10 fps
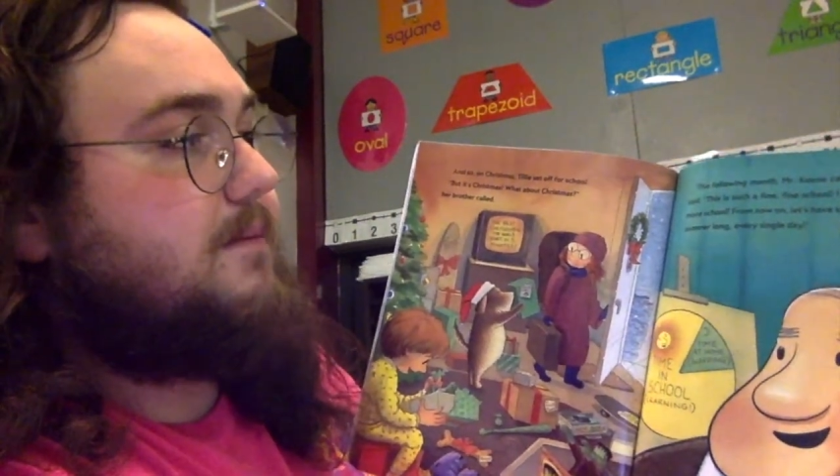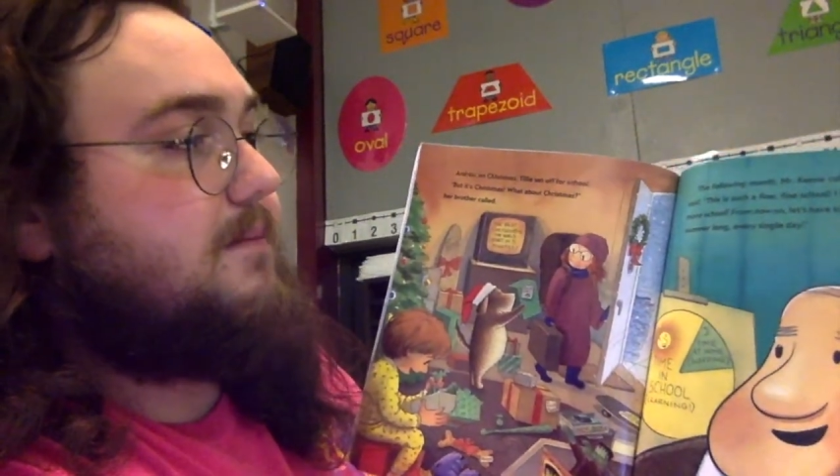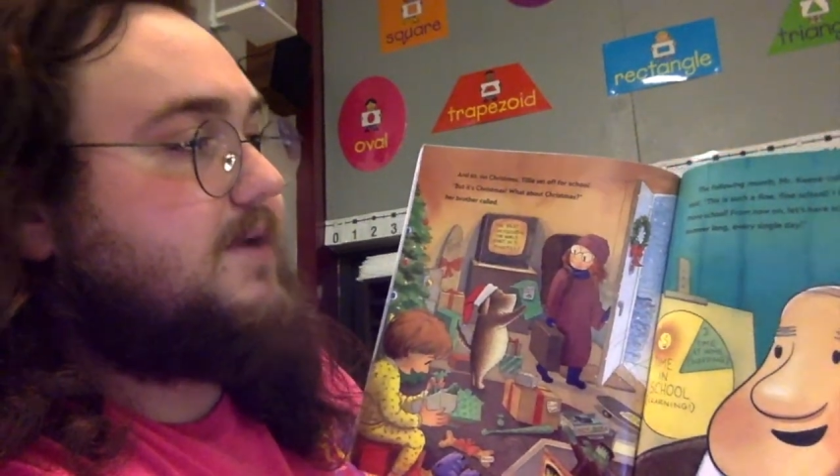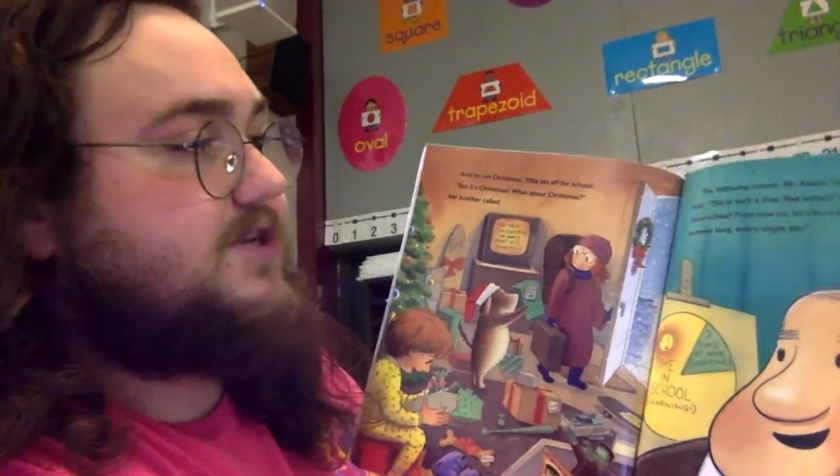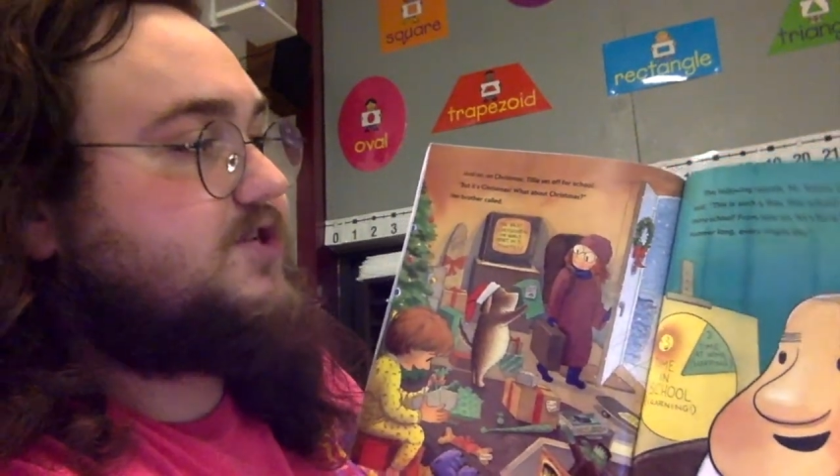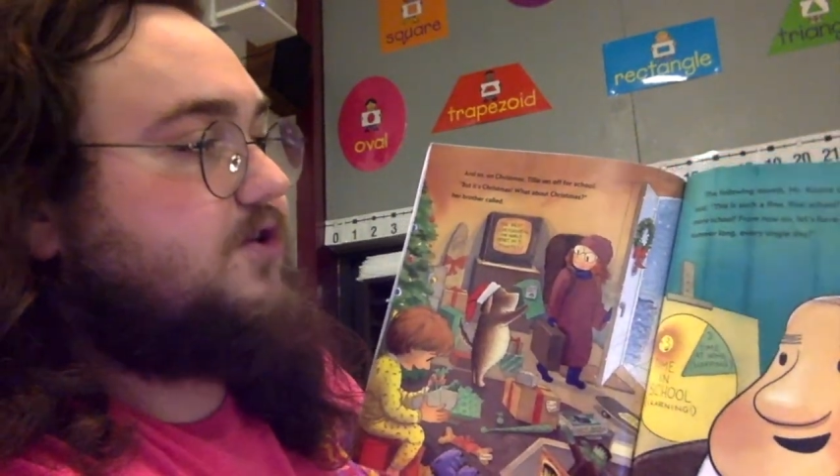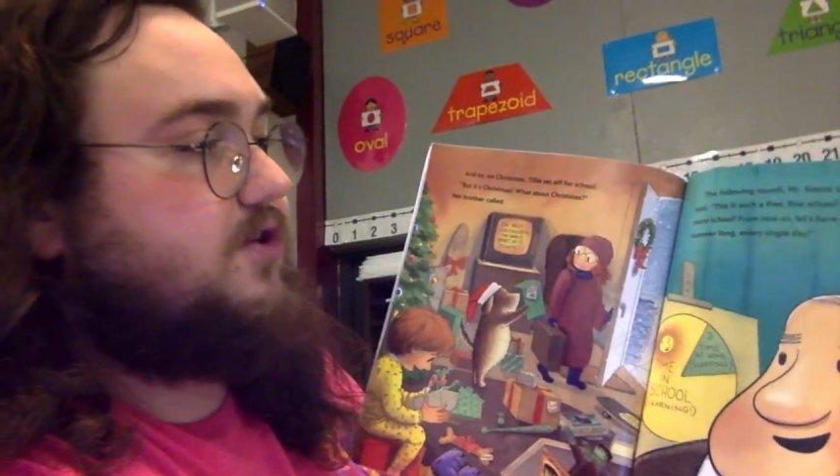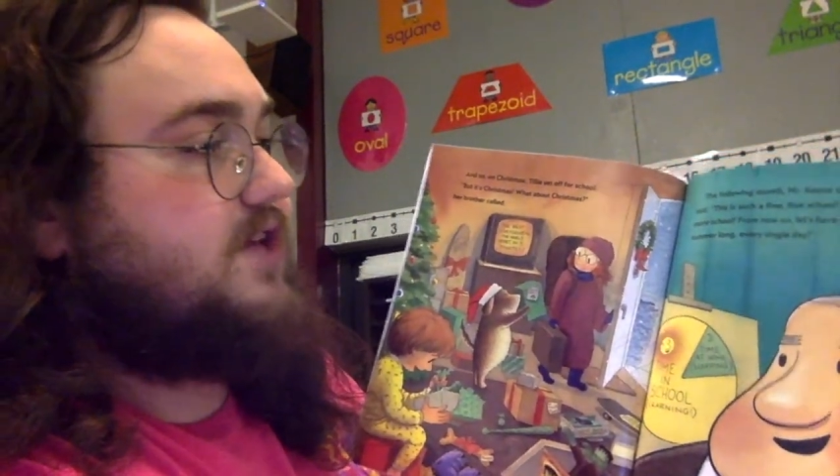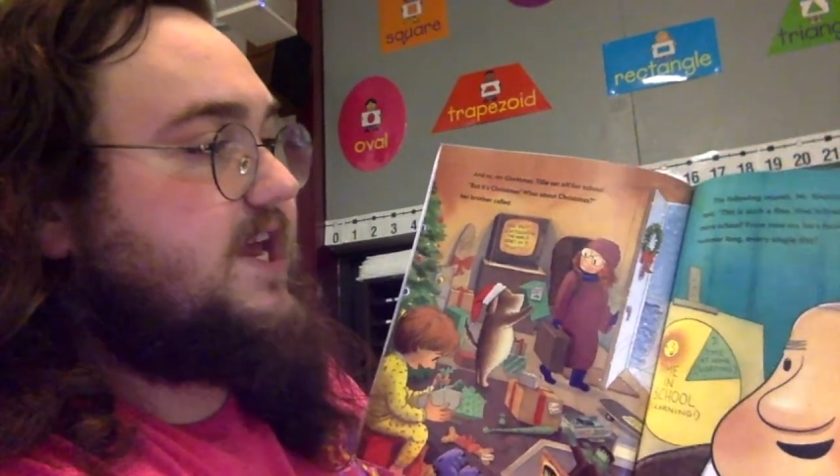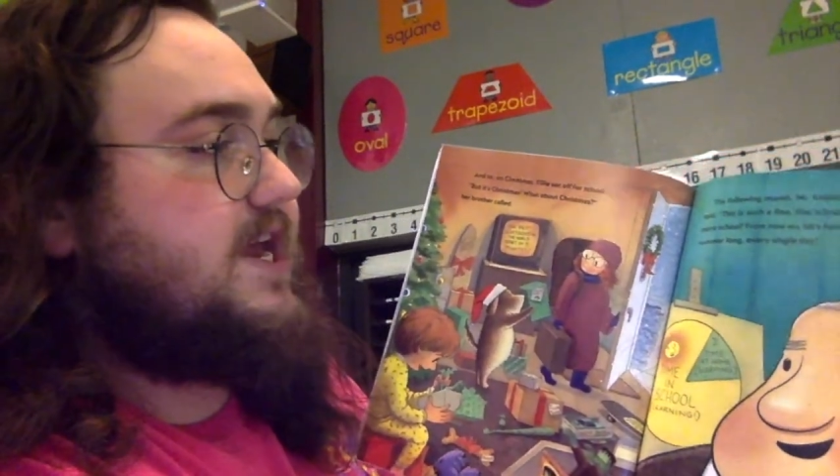
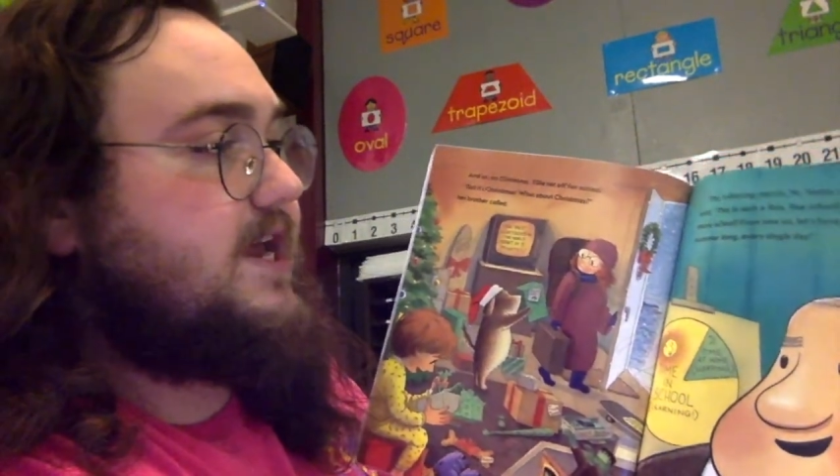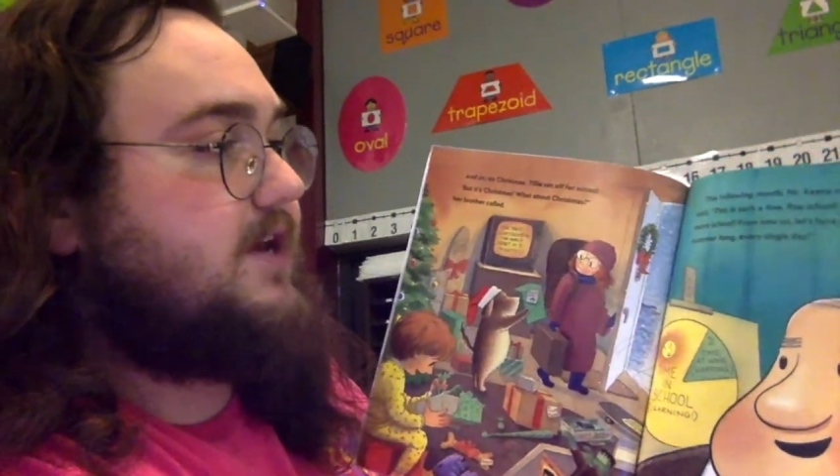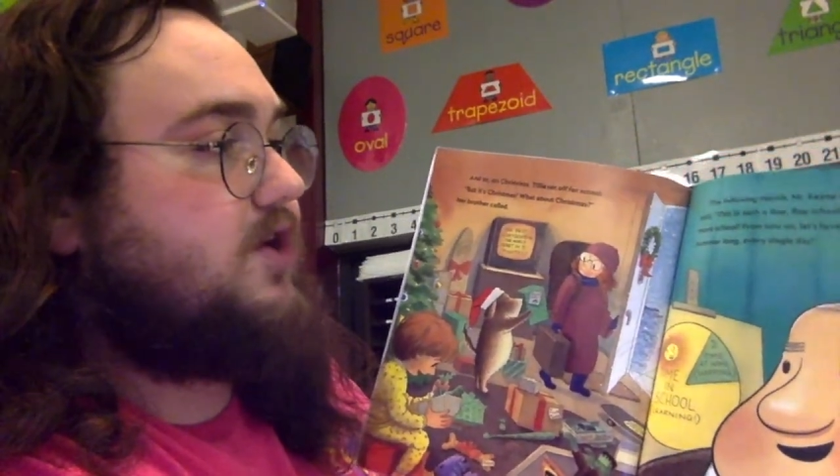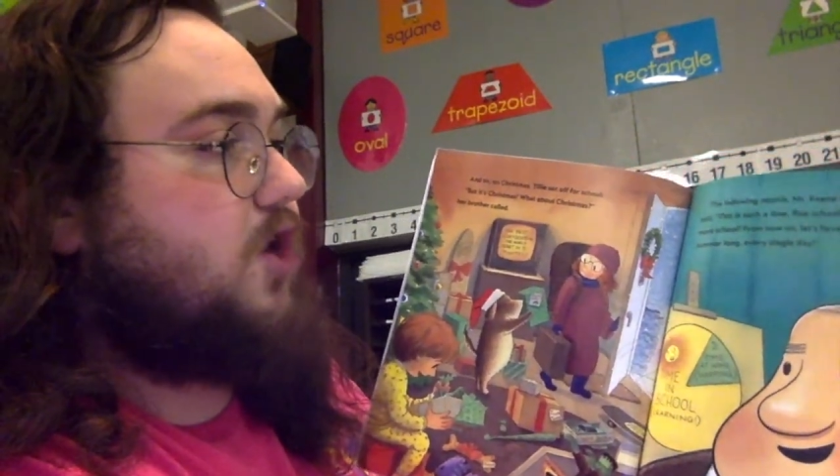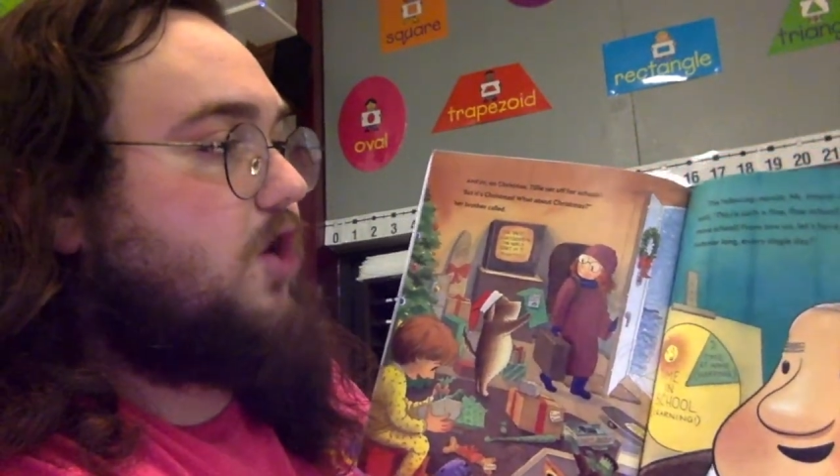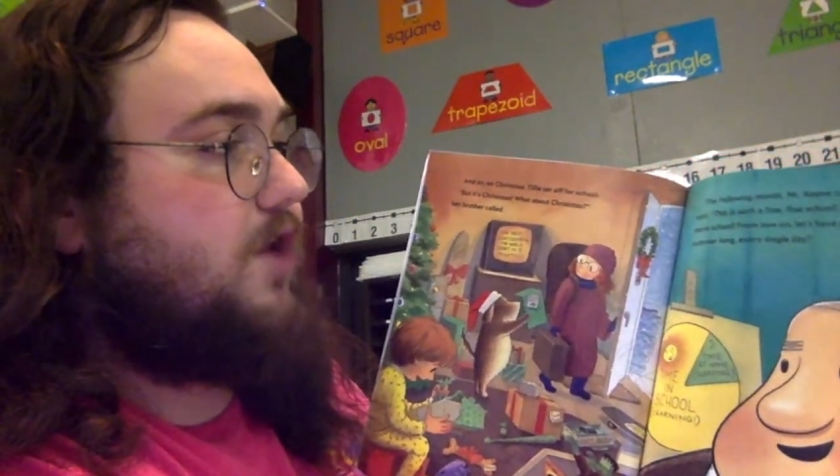Mr. Keene called